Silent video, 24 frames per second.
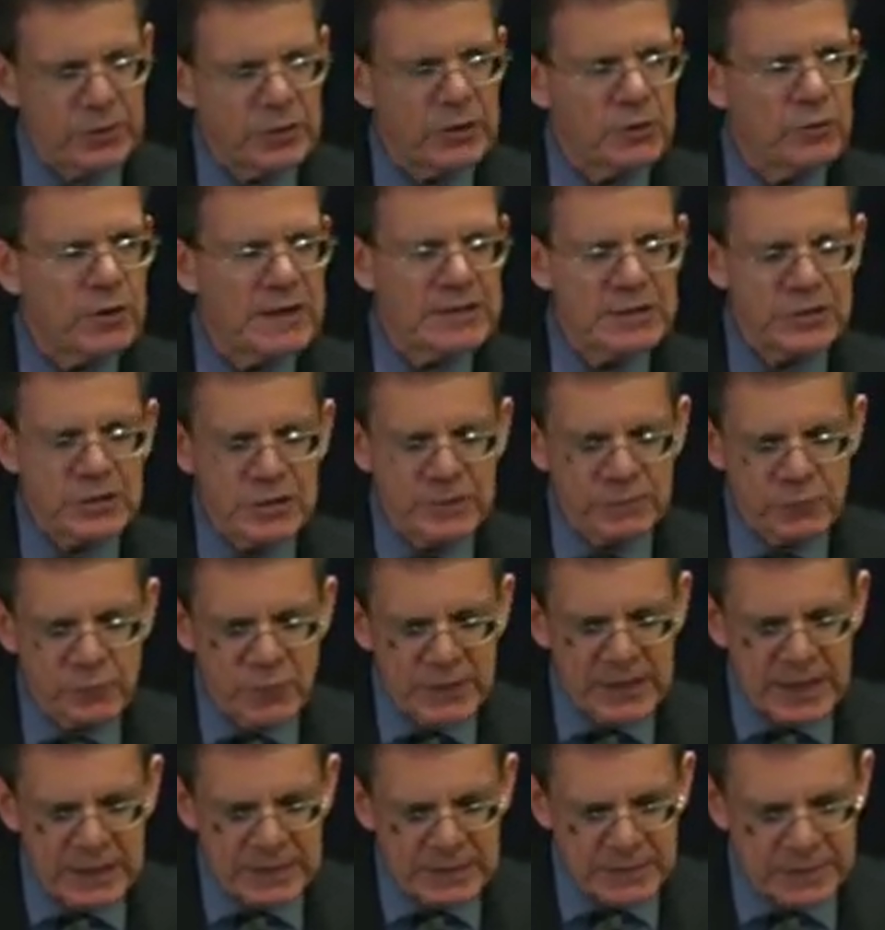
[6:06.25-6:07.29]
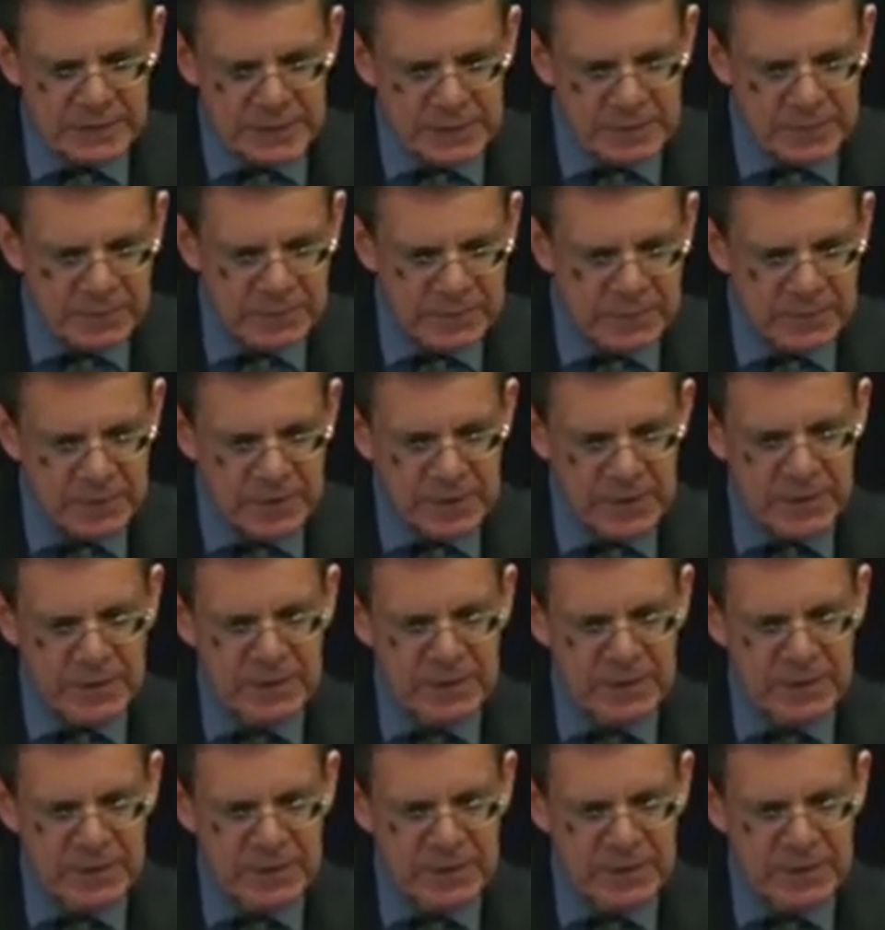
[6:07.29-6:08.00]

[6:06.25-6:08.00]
The Question of Orientalism,